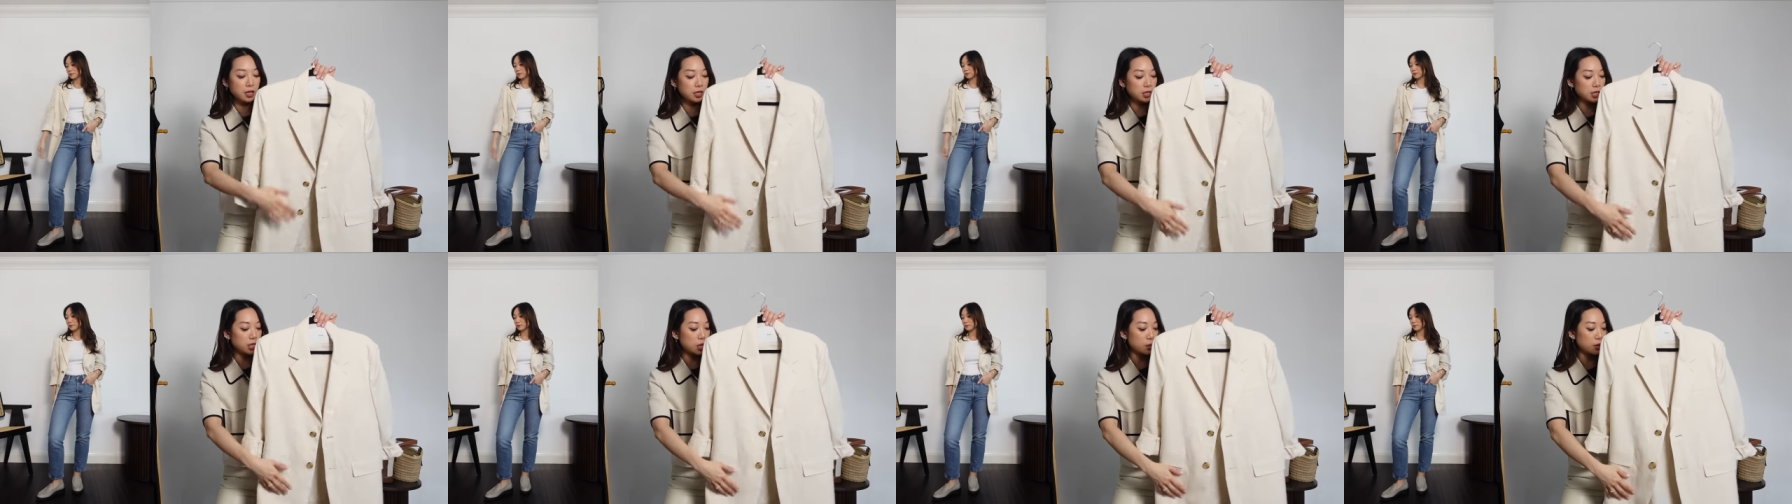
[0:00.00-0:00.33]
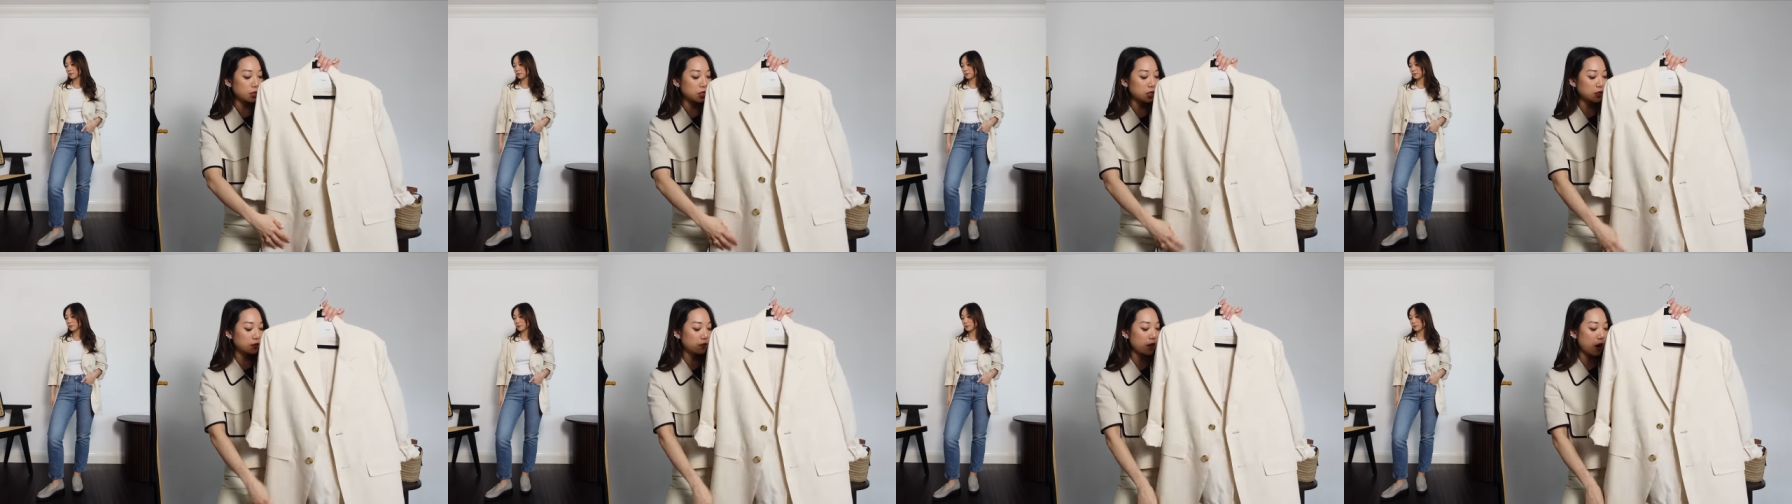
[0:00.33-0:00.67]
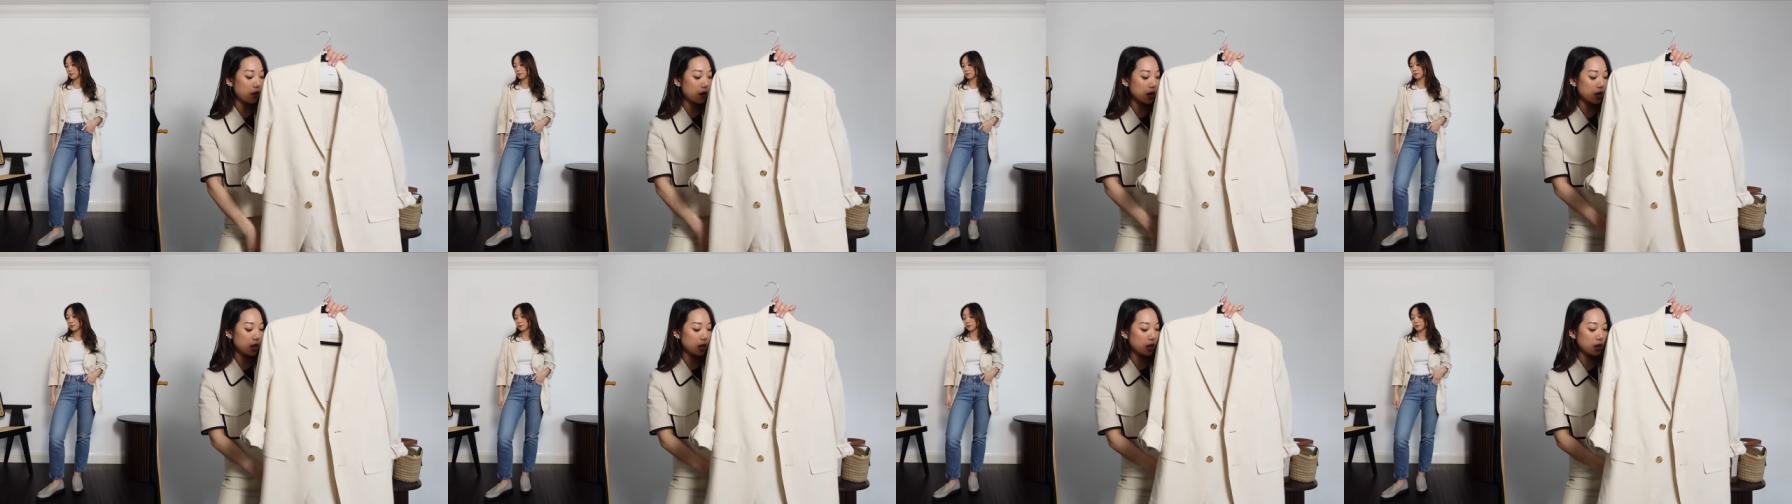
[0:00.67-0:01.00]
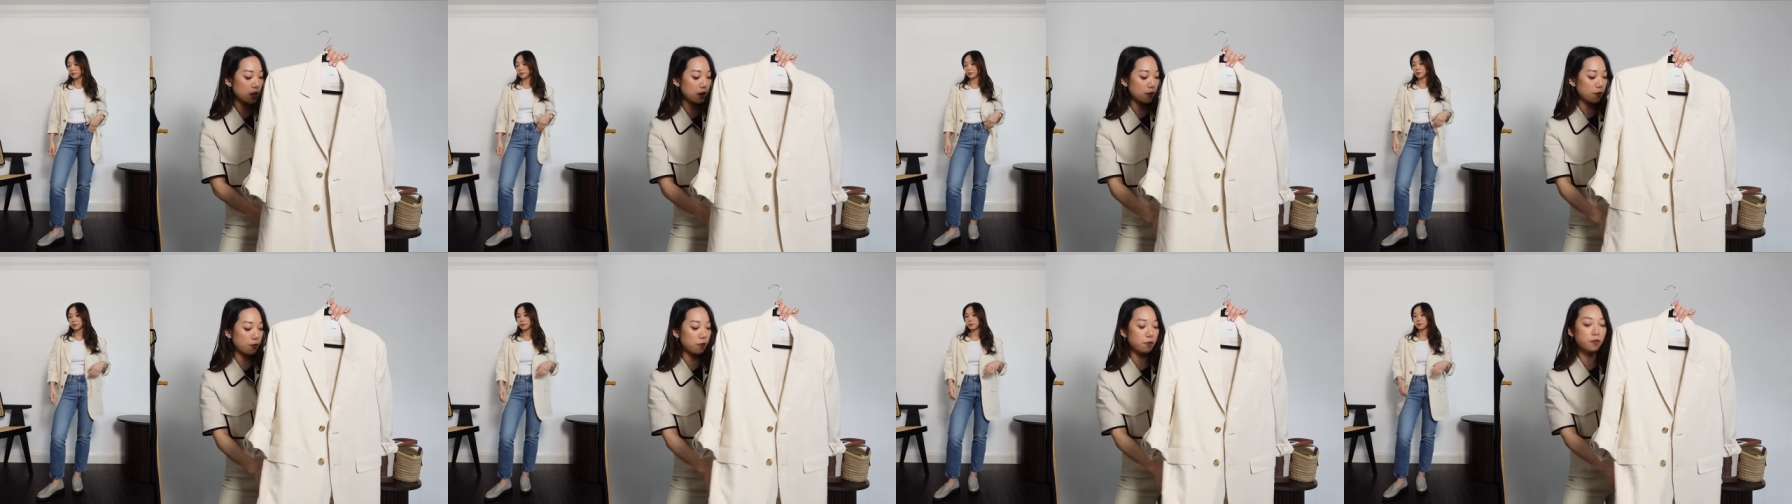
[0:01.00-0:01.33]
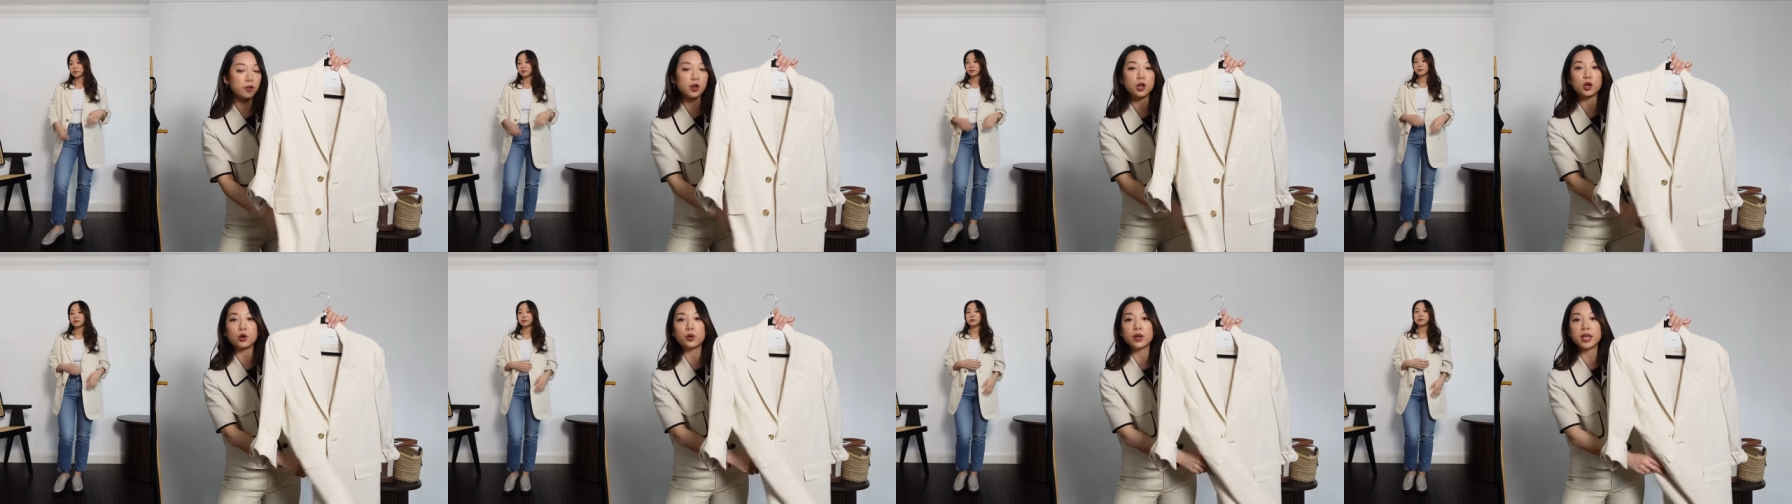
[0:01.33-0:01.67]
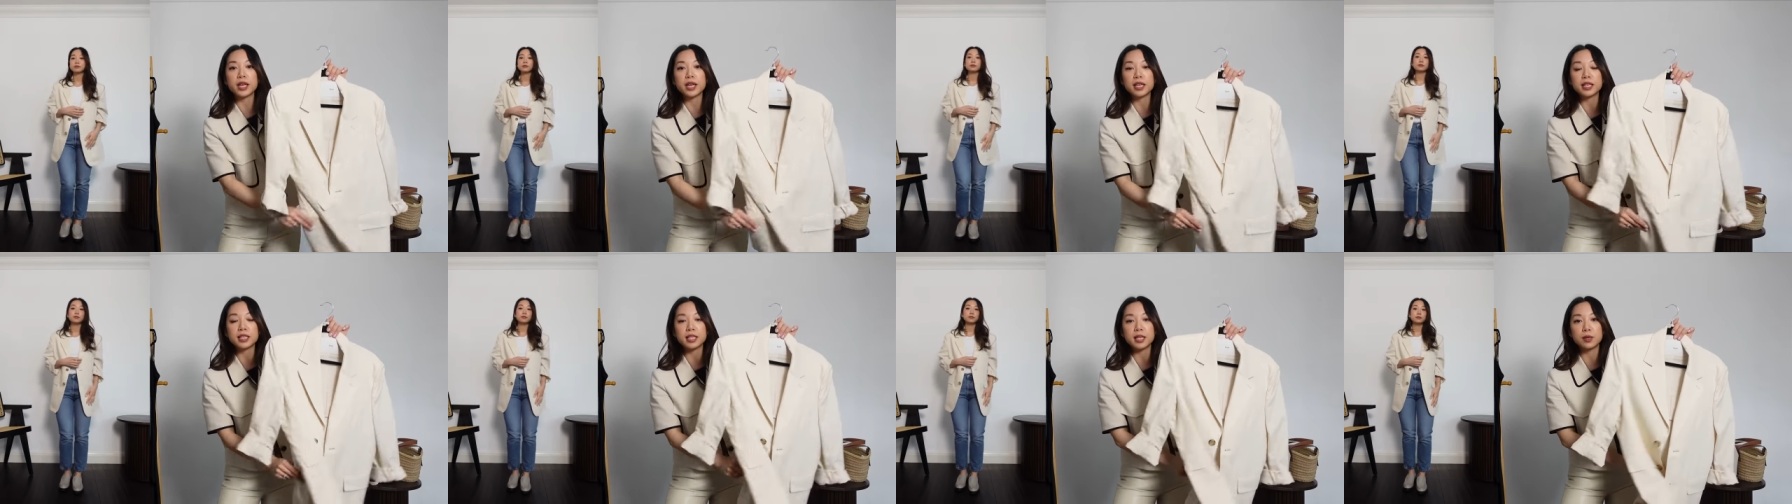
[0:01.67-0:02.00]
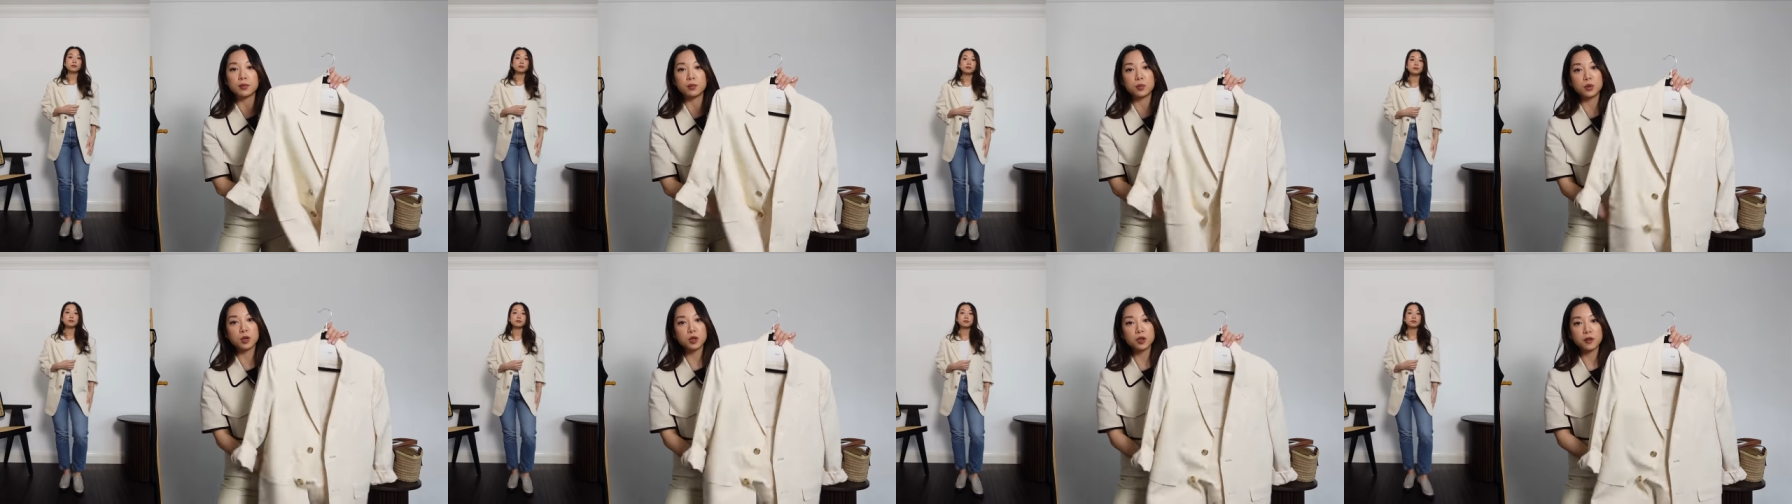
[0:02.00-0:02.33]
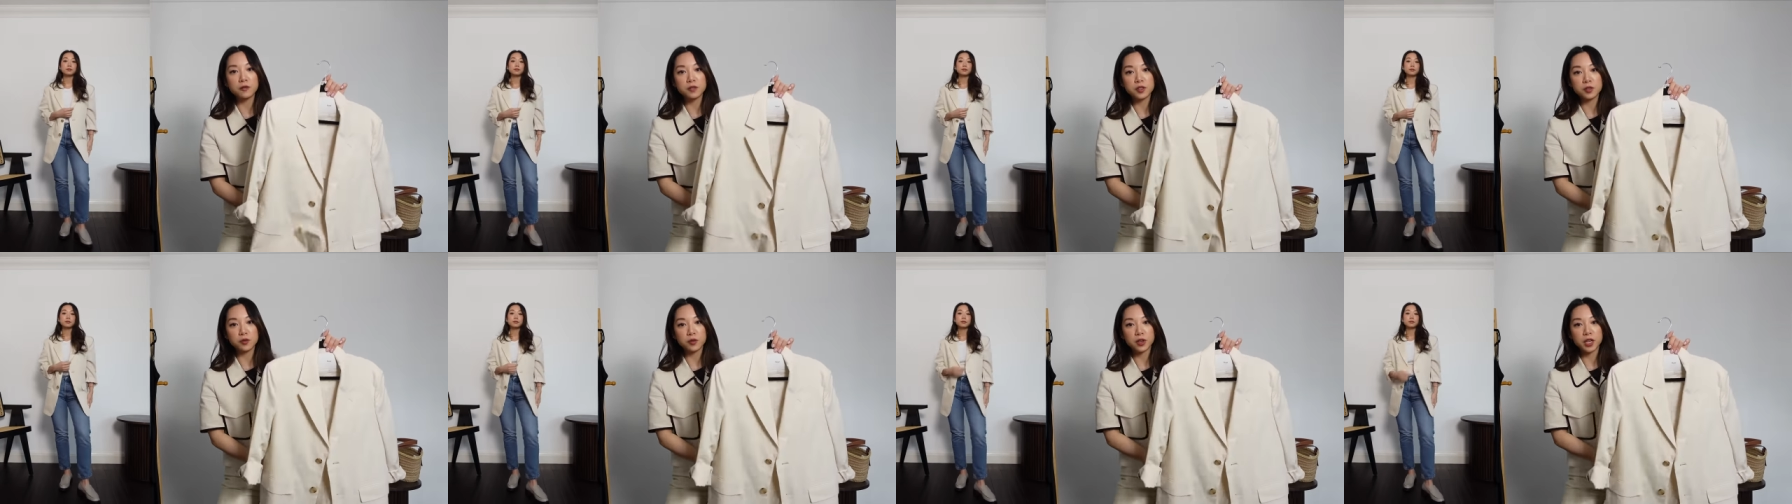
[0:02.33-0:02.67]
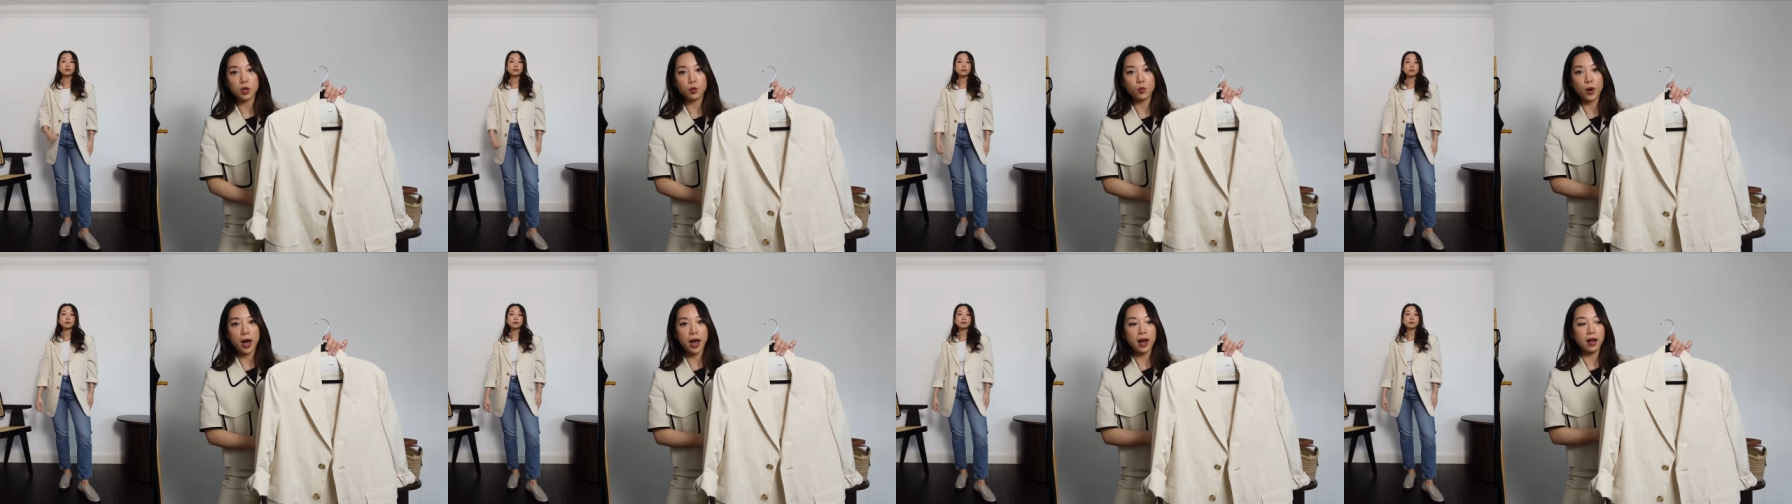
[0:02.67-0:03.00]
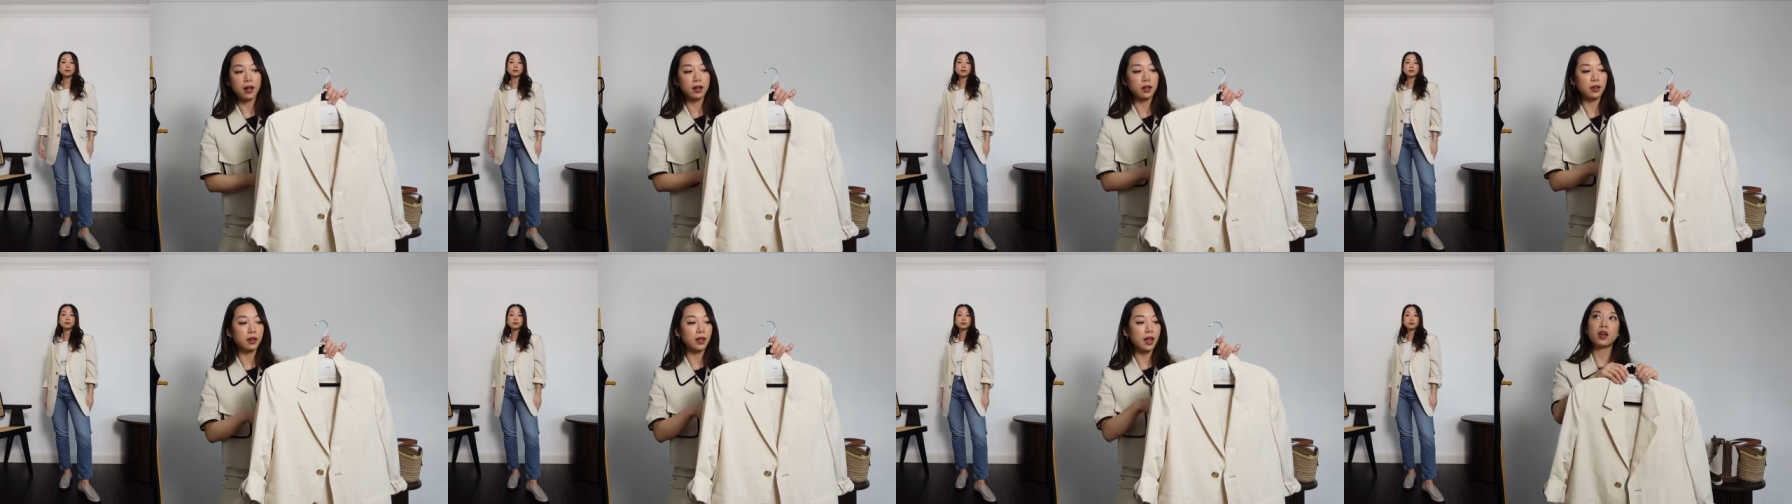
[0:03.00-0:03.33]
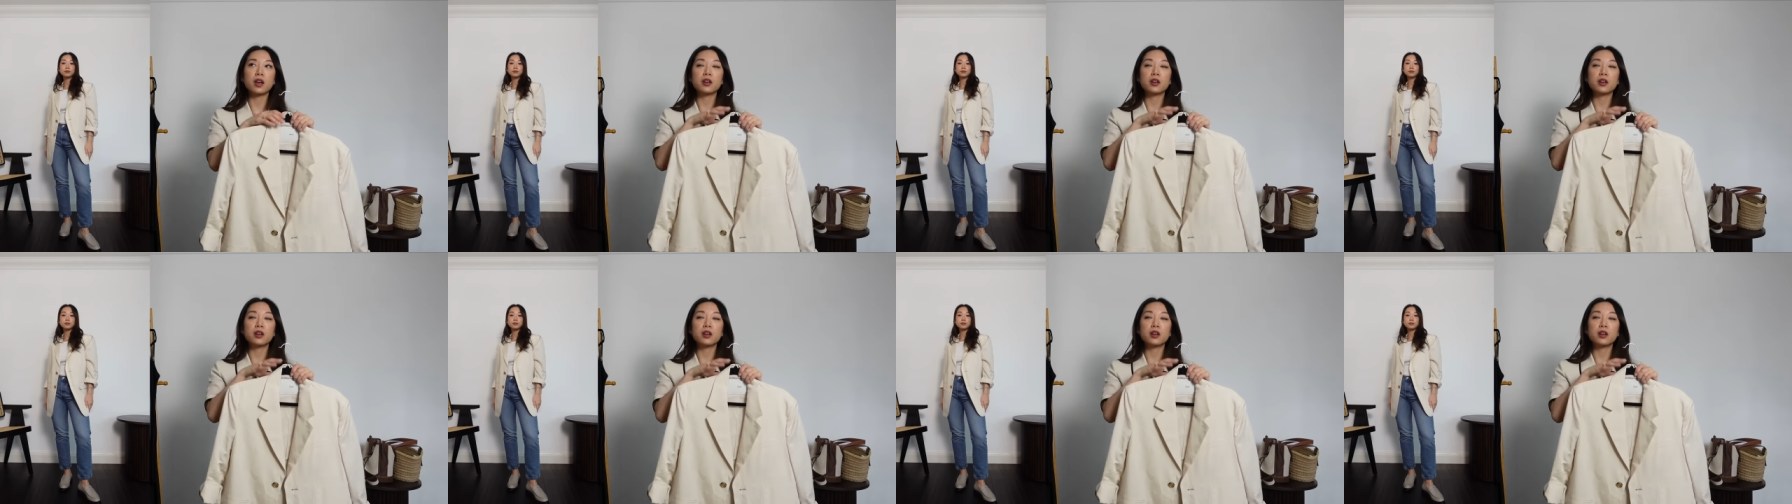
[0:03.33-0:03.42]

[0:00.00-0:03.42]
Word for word: so it's just very fluid, it moves really well.